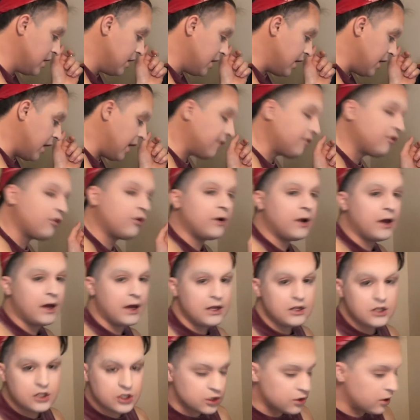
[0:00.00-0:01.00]
Everyone
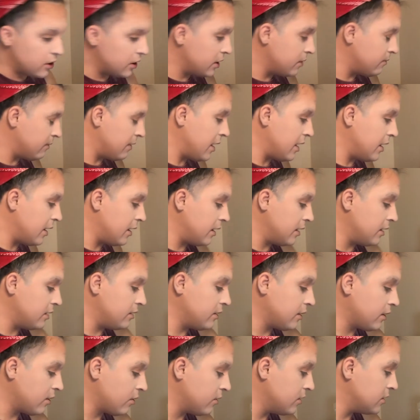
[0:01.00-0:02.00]
hates drawing them on.
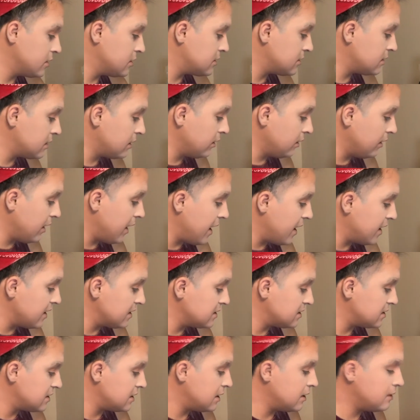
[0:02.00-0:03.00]
They're always the
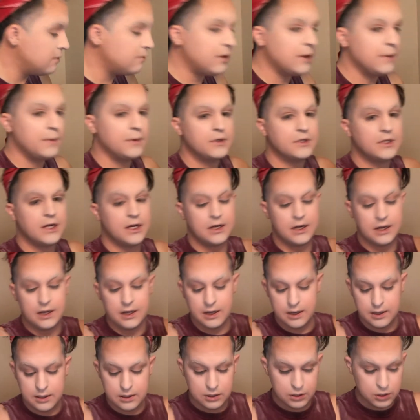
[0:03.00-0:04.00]
last thing people tend to
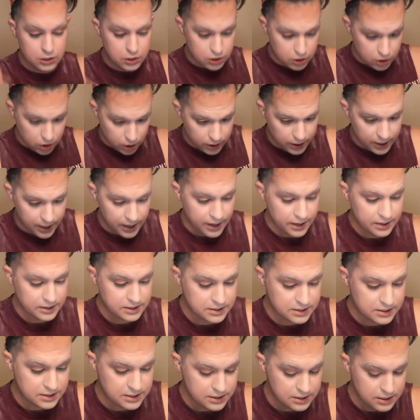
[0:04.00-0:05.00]
get good at
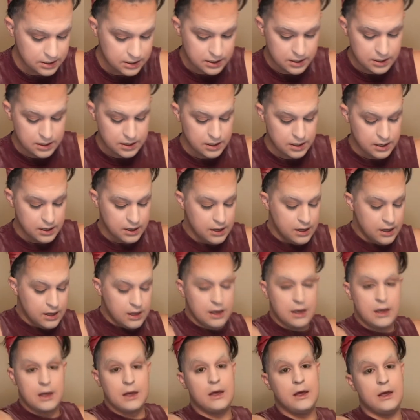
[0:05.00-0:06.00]

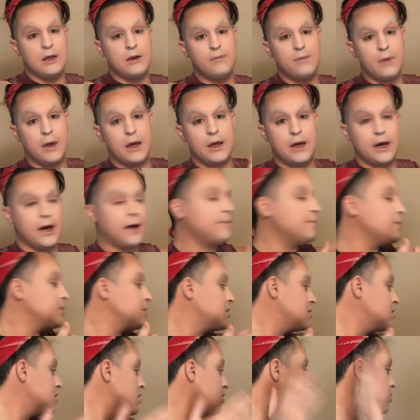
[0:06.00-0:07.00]
in makeup,
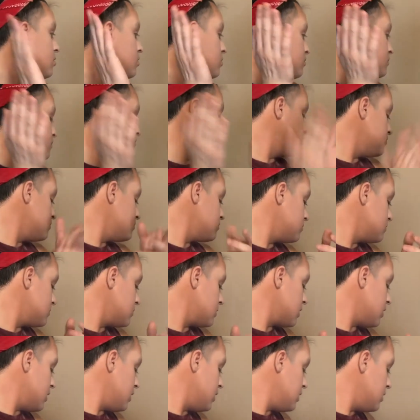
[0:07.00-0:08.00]
so
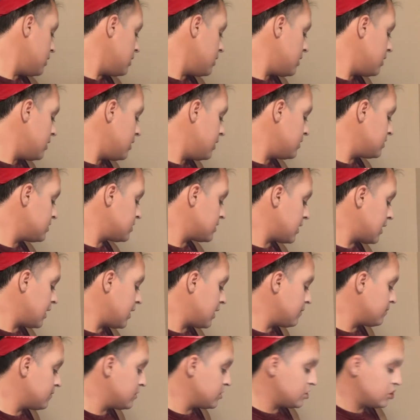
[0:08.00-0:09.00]
it's a
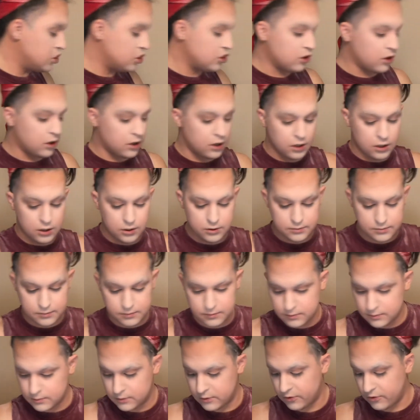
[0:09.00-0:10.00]
common struggle
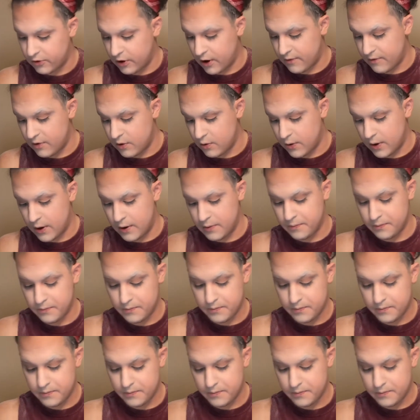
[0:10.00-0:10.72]
for everyone.